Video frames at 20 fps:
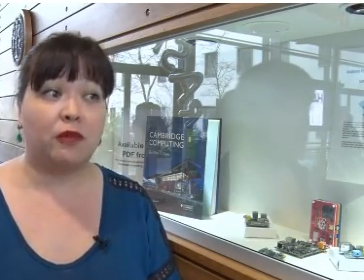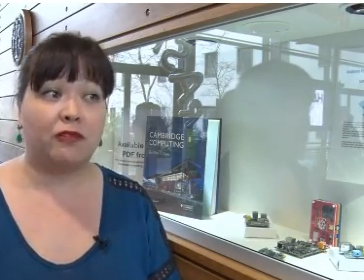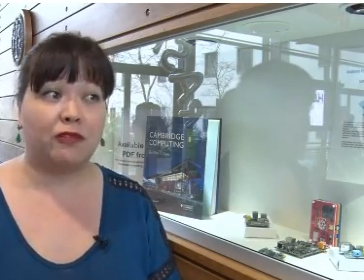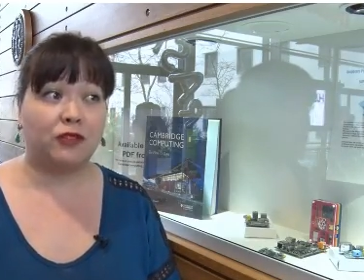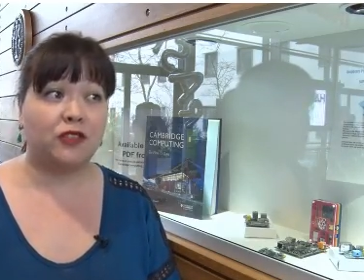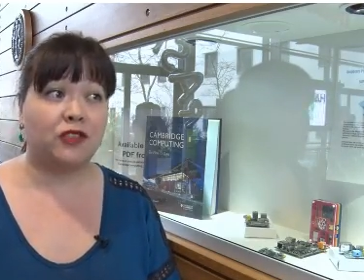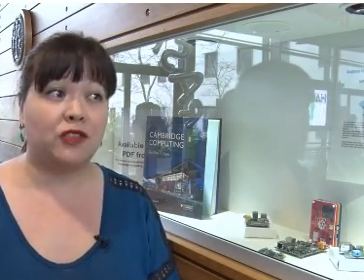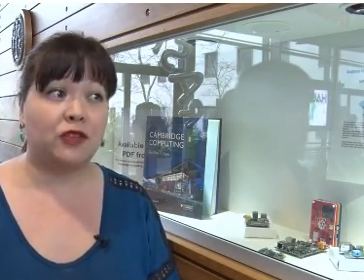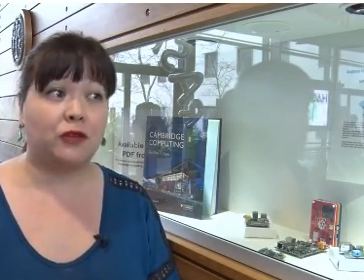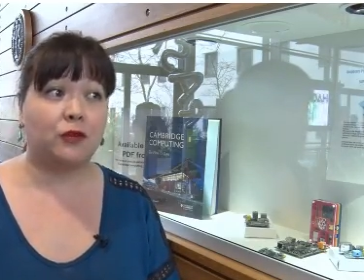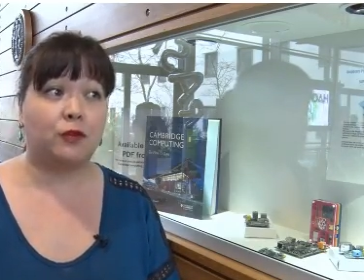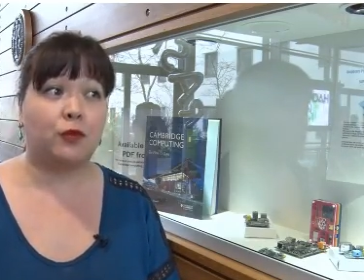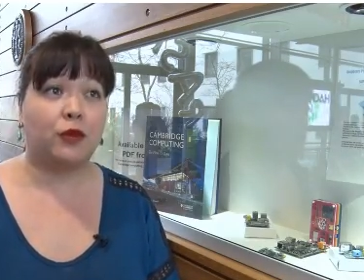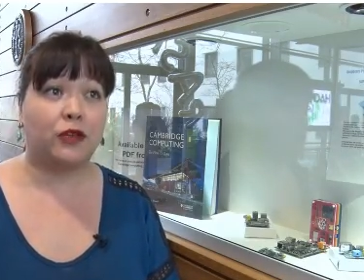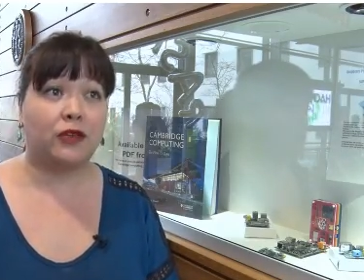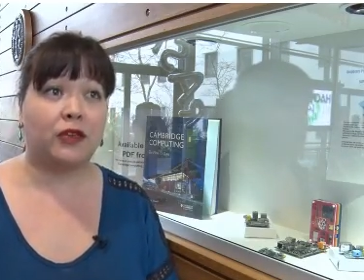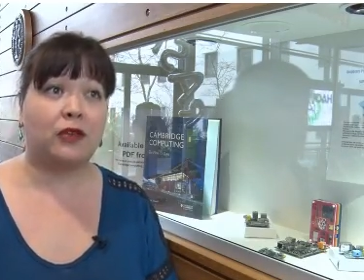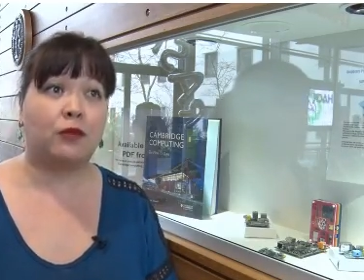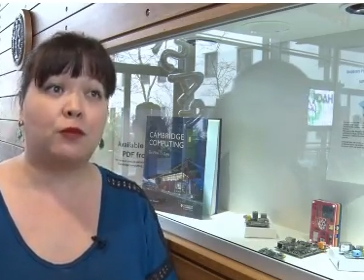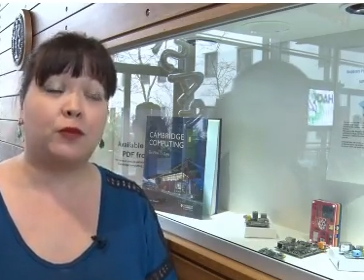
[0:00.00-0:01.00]
we're also
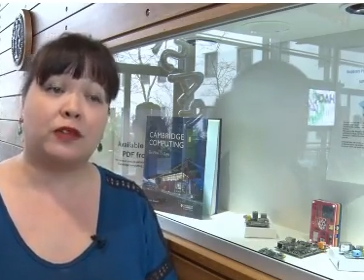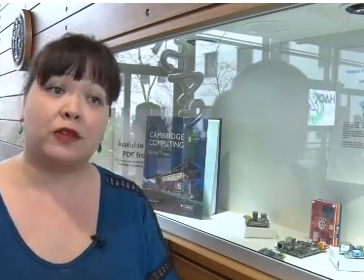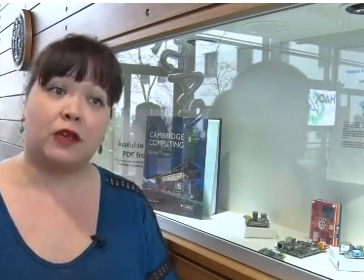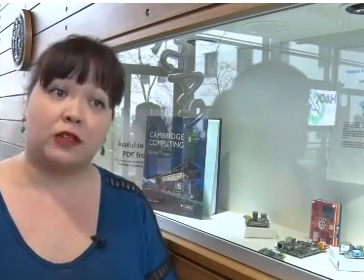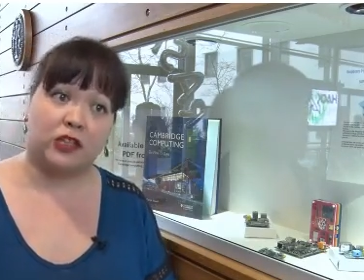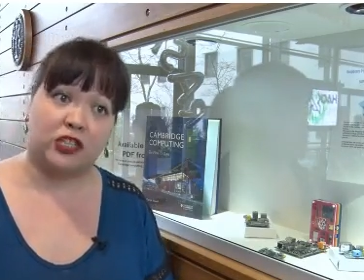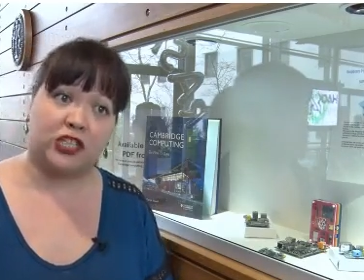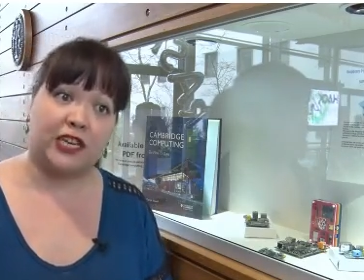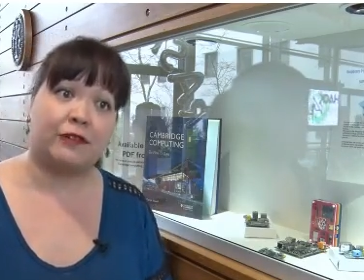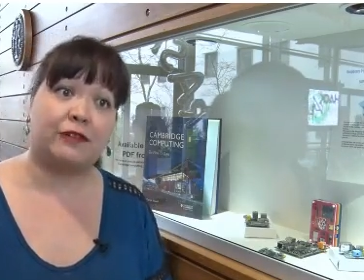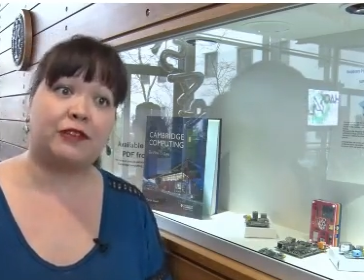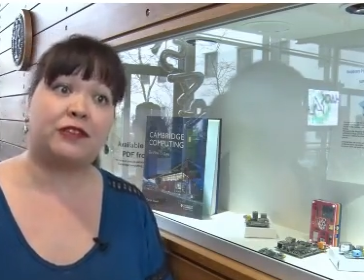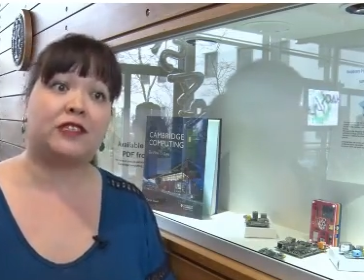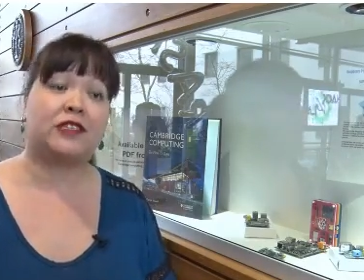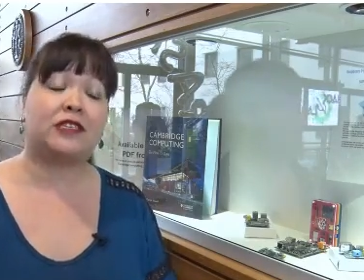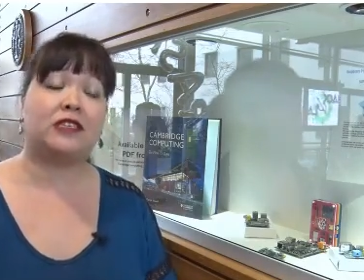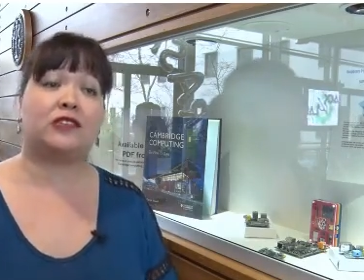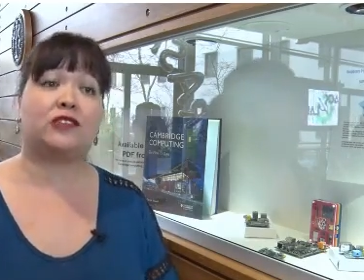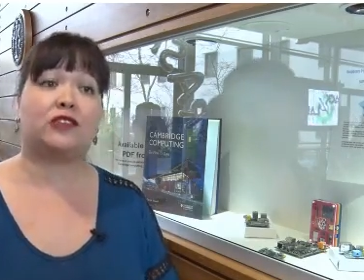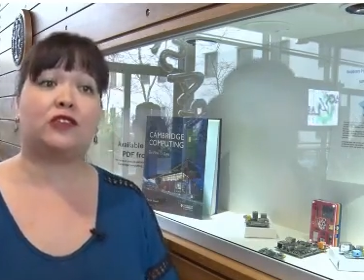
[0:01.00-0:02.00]
working with other
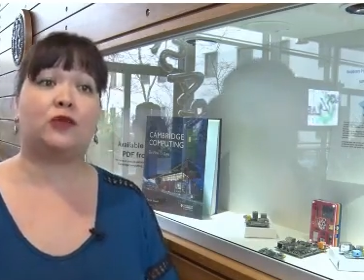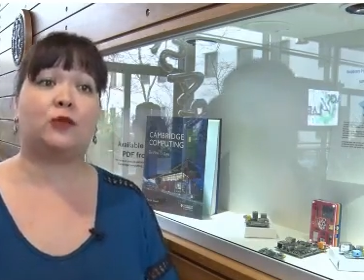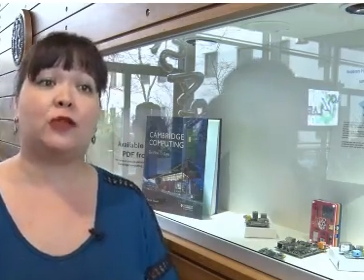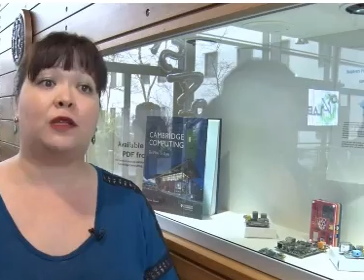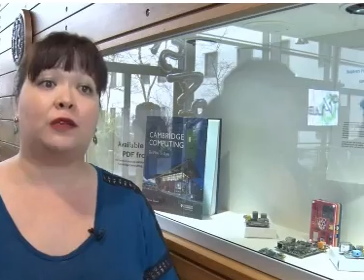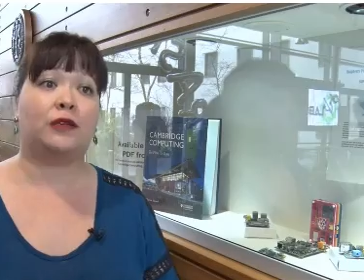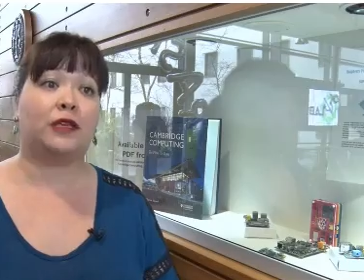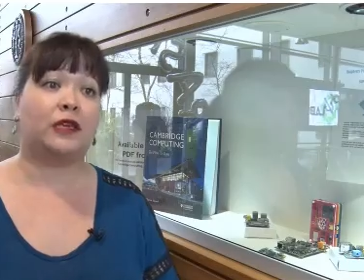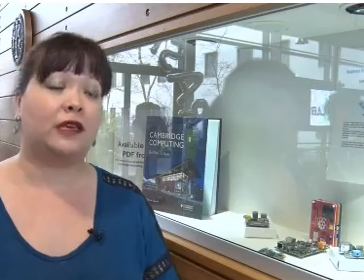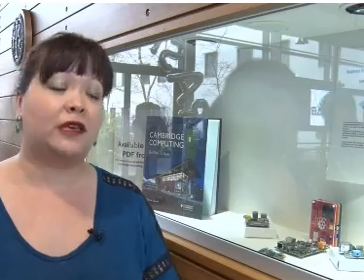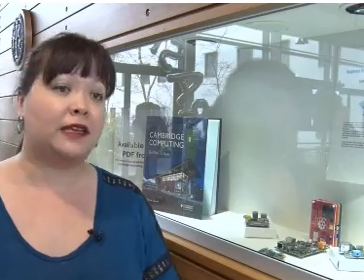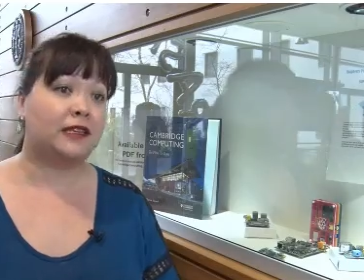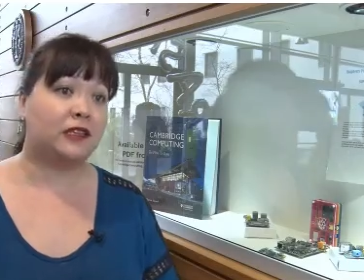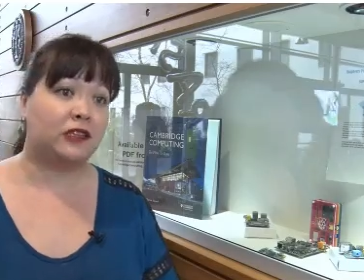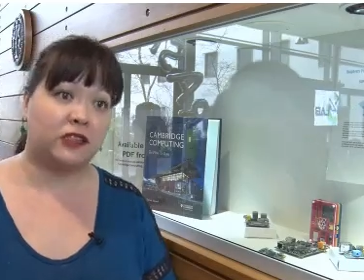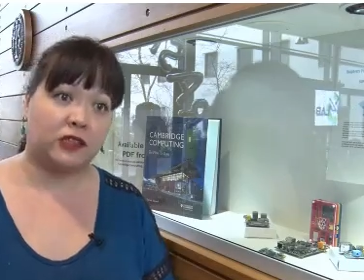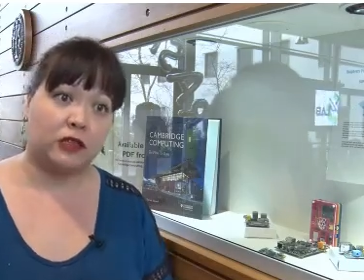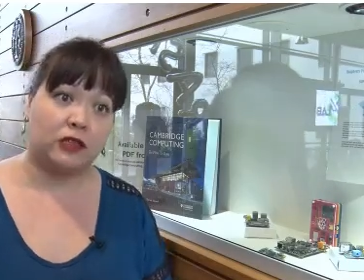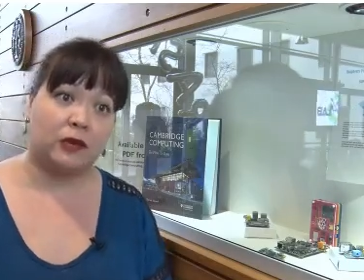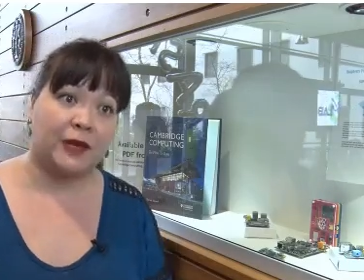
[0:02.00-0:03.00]
charities who are looking at
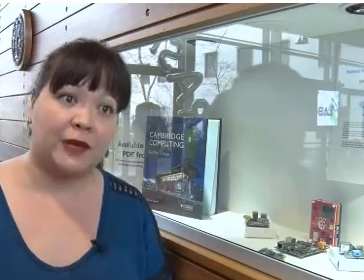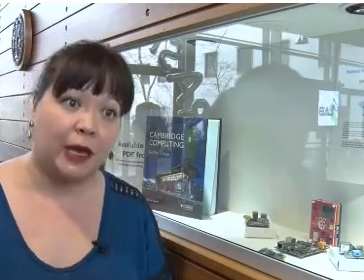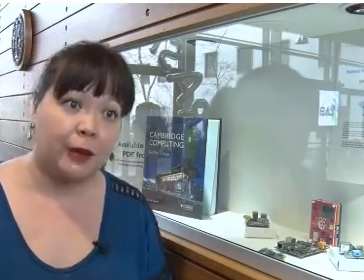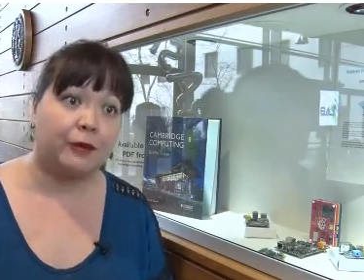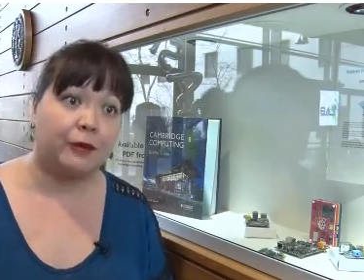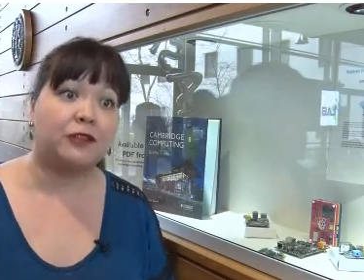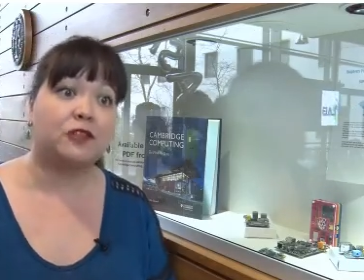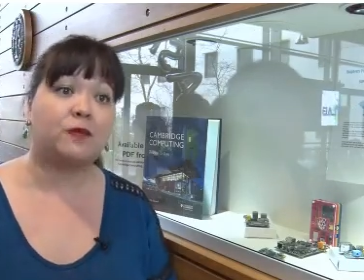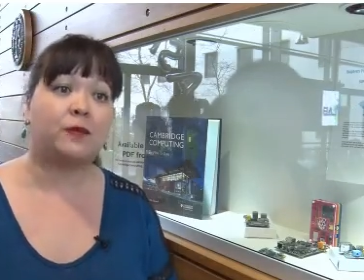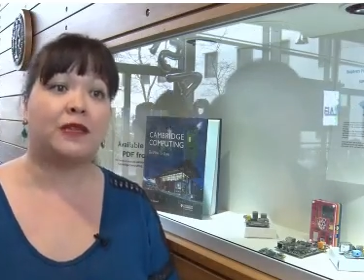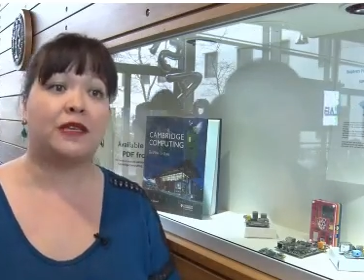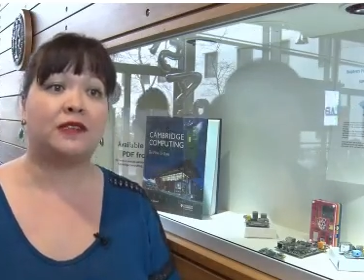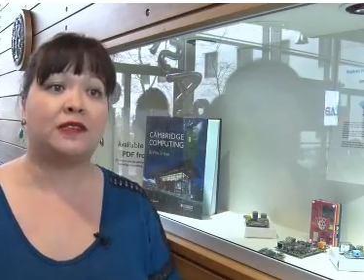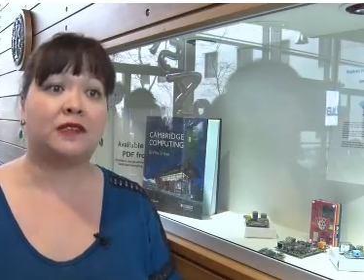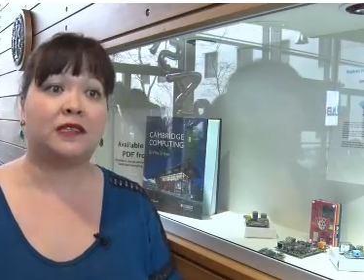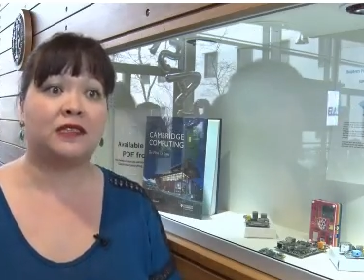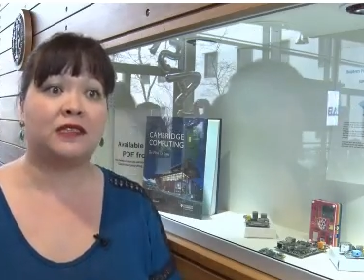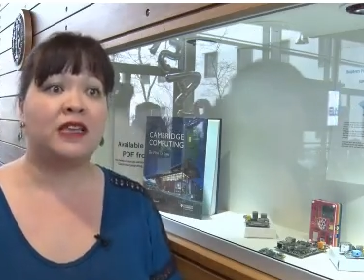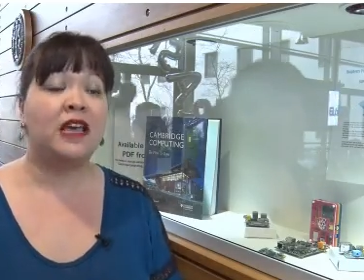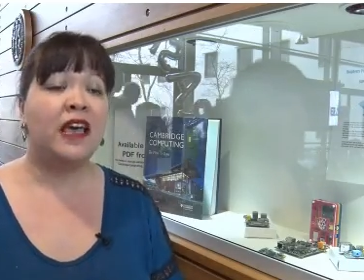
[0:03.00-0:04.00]
getting solar power into
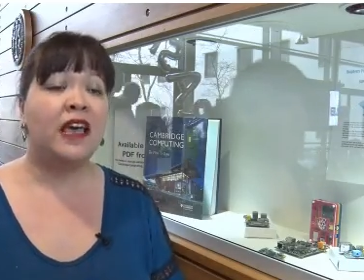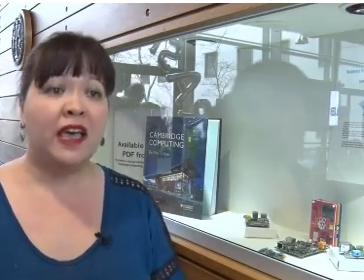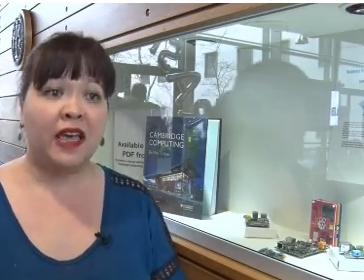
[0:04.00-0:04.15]
places